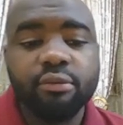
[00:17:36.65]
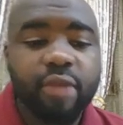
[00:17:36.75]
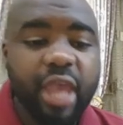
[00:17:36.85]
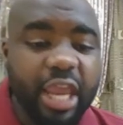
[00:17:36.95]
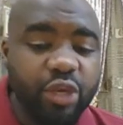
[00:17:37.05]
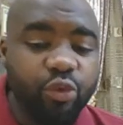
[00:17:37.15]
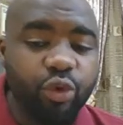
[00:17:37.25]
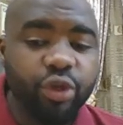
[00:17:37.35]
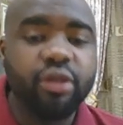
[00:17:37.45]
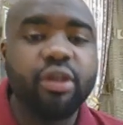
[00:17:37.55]

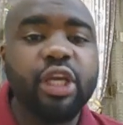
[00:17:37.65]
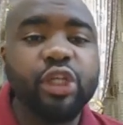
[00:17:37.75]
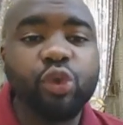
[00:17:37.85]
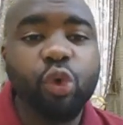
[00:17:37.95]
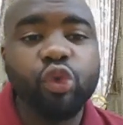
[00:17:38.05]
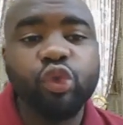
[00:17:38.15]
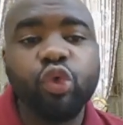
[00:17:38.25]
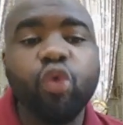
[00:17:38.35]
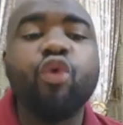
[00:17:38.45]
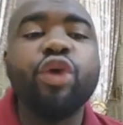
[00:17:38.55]
Anyone is
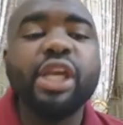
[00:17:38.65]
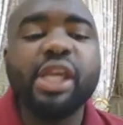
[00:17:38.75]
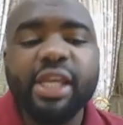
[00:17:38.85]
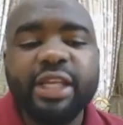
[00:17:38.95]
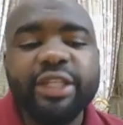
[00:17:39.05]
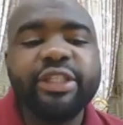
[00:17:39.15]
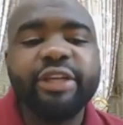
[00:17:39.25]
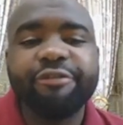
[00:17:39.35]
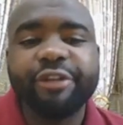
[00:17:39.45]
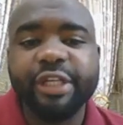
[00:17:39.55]
also
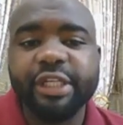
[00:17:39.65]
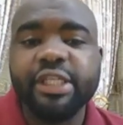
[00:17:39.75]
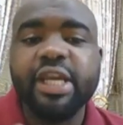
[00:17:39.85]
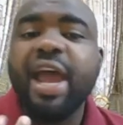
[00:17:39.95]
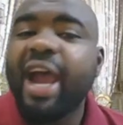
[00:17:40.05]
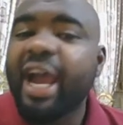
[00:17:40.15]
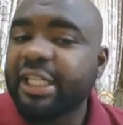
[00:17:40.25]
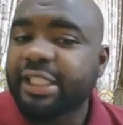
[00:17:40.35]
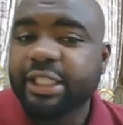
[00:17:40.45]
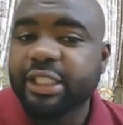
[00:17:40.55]
indefinite
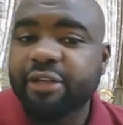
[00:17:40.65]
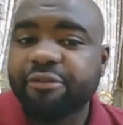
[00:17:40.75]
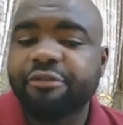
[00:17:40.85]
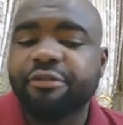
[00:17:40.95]
adjective.